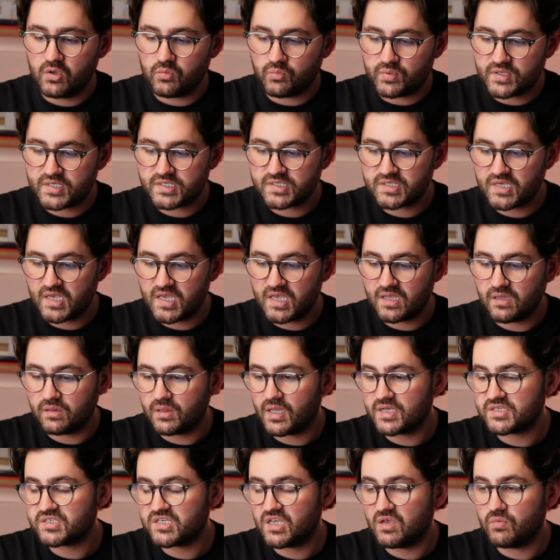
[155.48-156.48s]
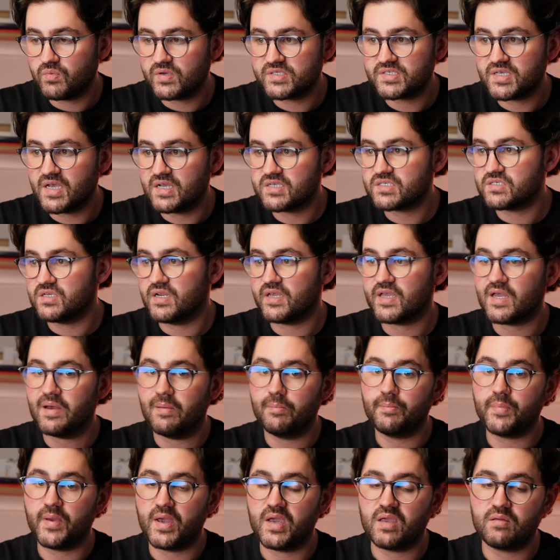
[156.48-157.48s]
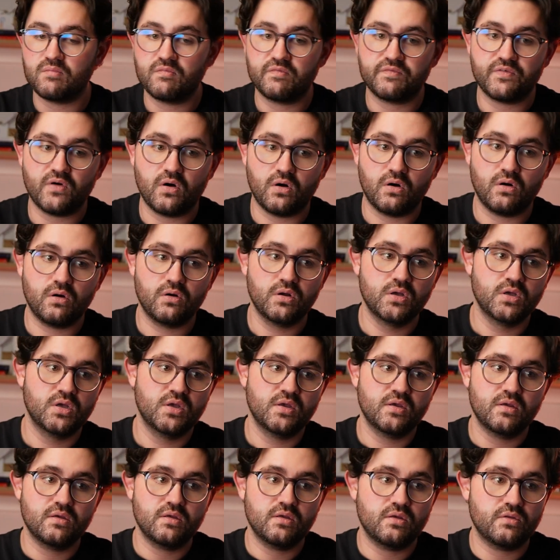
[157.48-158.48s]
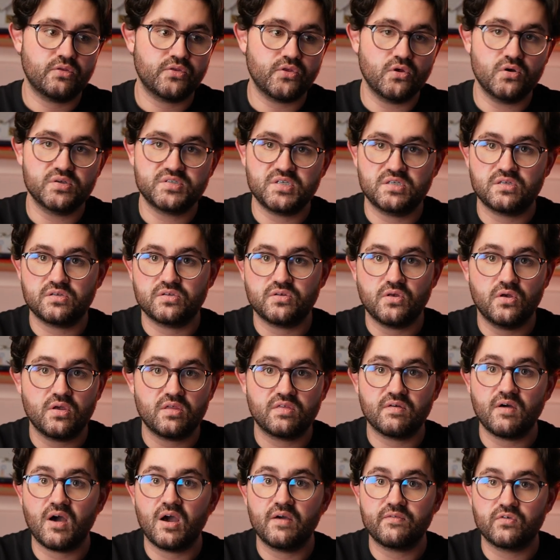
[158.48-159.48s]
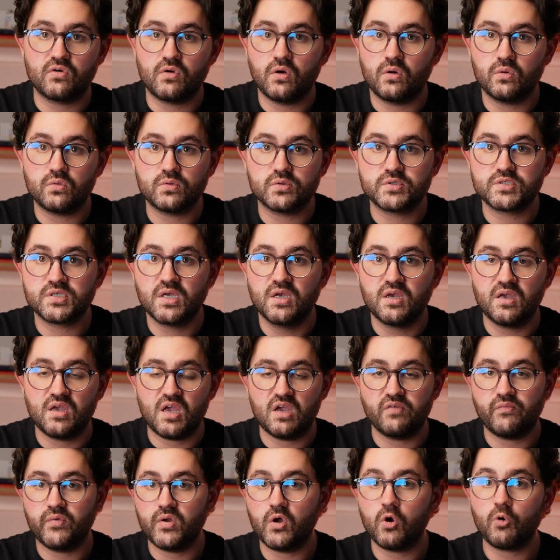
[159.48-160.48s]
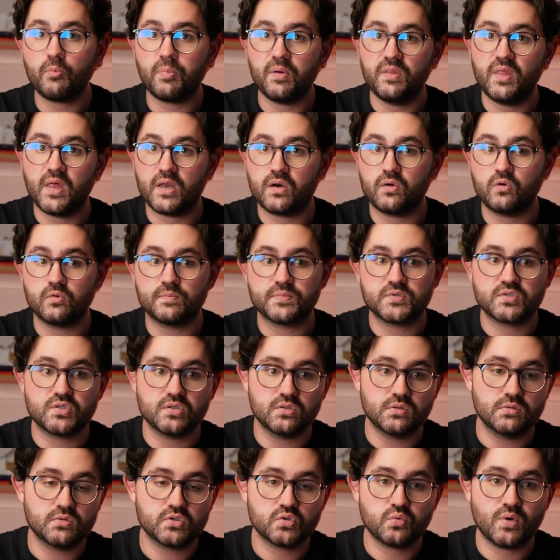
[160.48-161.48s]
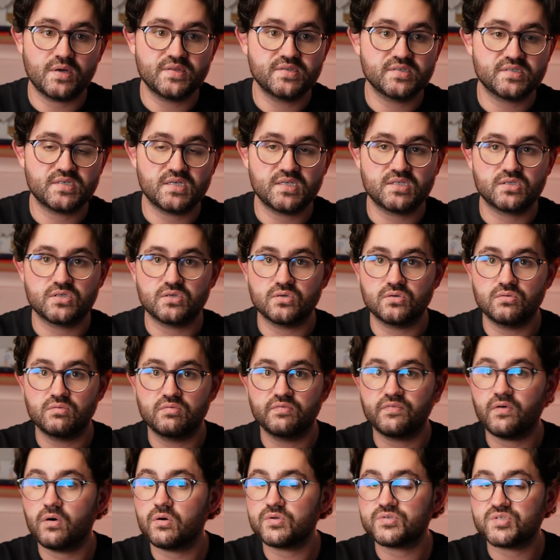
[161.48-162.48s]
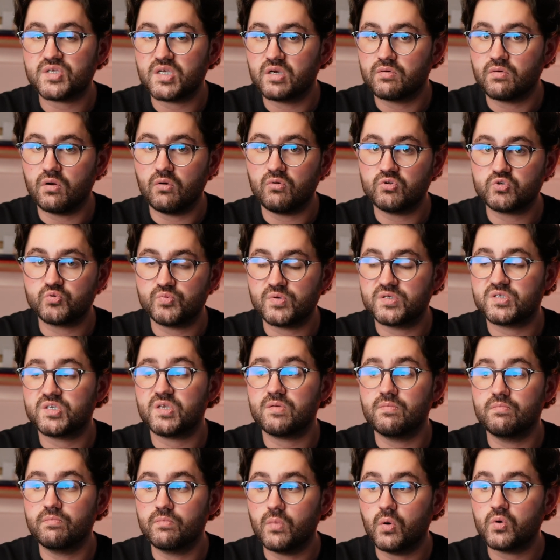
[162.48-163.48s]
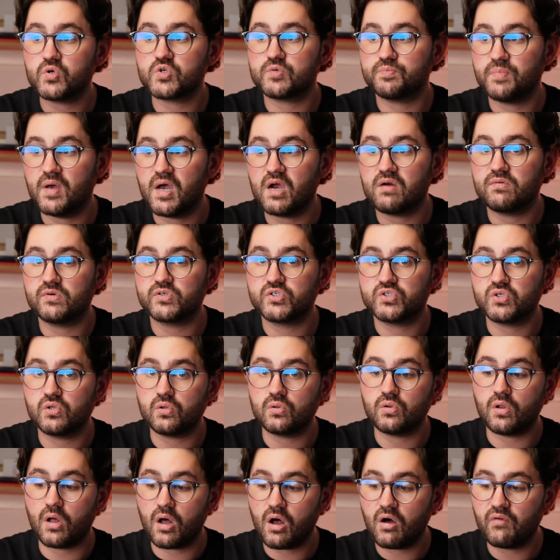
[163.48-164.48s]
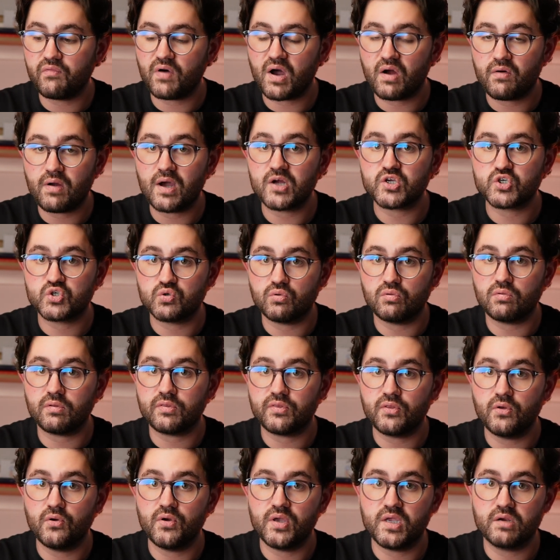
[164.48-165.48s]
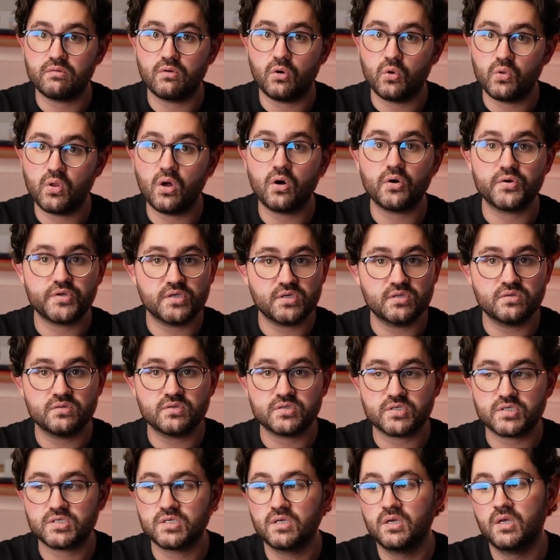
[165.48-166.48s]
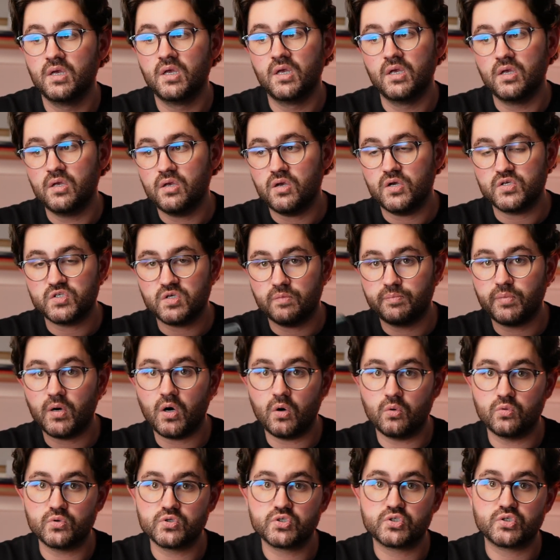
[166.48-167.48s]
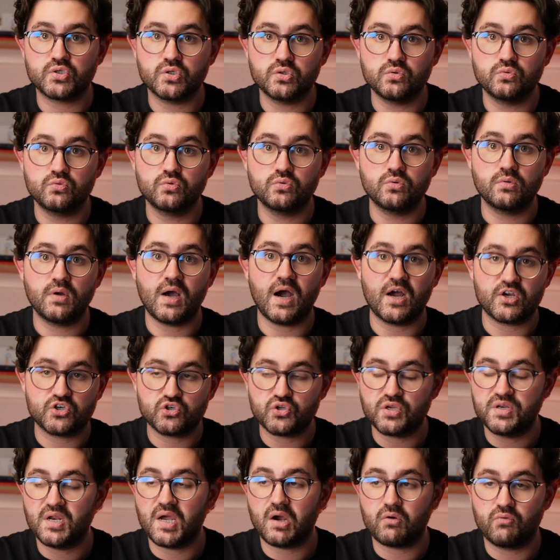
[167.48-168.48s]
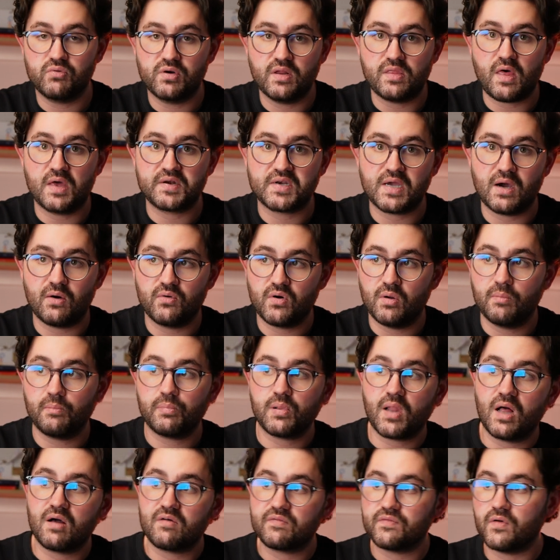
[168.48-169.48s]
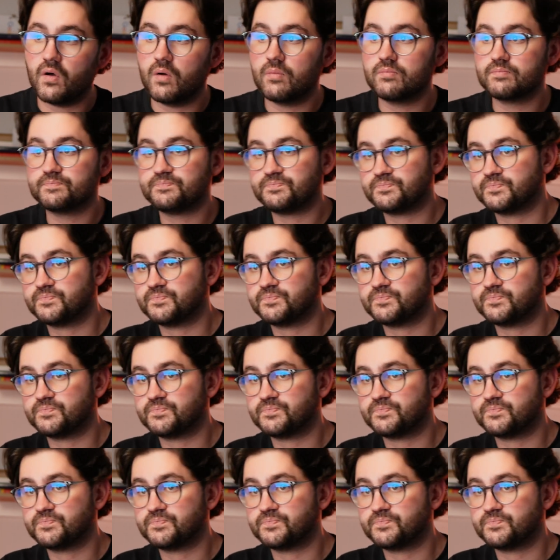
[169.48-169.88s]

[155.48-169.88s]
We see, let's say we're testing a campaign for 30 to 35 year olds. If we open that up to 20 to 40 year olds, we see much better result of our actual 30-year-old audience as opposed to actually now running that down on platform.